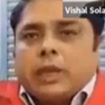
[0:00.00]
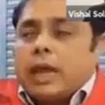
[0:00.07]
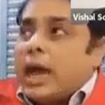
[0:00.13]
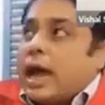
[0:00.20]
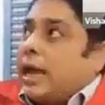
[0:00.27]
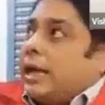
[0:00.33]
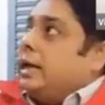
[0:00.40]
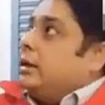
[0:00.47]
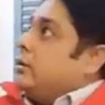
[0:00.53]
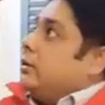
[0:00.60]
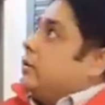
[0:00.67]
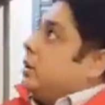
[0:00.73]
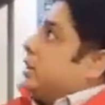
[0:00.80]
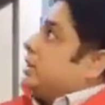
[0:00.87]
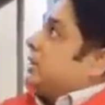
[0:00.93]
and
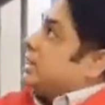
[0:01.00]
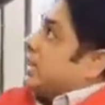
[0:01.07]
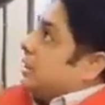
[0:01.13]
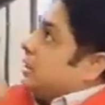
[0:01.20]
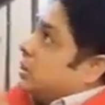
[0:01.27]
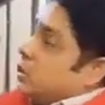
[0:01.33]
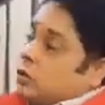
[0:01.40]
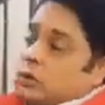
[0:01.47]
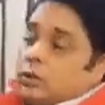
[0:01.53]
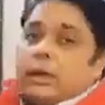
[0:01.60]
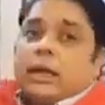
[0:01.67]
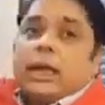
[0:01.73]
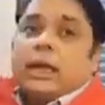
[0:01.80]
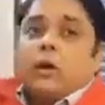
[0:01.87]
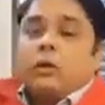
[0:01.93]
its continuous
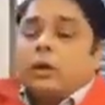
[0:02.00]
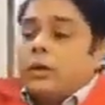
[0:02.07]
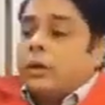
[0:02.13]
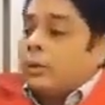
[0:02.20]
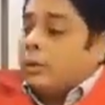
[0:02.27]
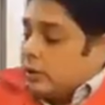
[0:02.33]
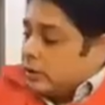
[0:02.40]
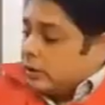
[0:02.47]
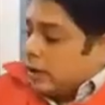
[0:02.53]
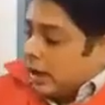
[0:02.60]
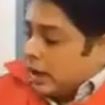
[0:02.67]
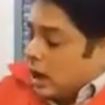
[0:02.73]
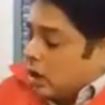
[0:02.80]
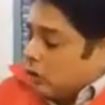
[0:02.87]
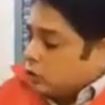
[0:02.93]
layout
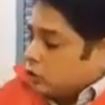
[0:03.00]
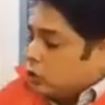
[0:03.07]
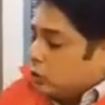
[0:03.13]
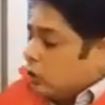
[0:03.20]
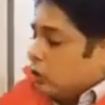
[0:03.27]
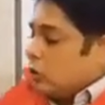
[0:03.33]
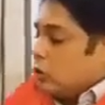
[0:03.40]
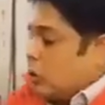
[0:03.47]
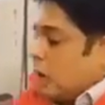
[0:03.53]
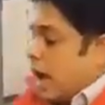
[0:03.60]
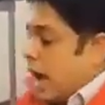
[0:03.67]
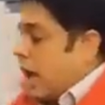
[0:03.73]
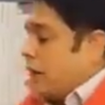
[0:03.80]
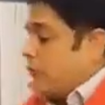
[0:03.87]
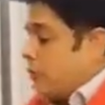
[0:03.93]
allows you to
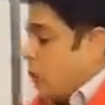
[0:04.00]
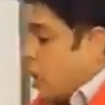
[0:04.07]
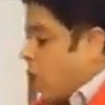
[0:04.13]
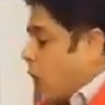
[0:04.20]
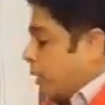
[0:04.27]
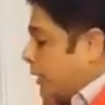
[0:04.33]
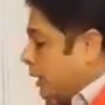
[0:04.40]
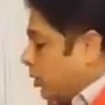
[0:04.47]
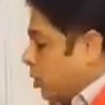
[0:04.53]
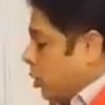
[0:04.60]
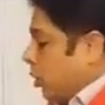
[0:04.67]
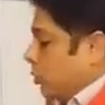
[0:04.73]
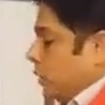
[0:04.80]
have hot and cold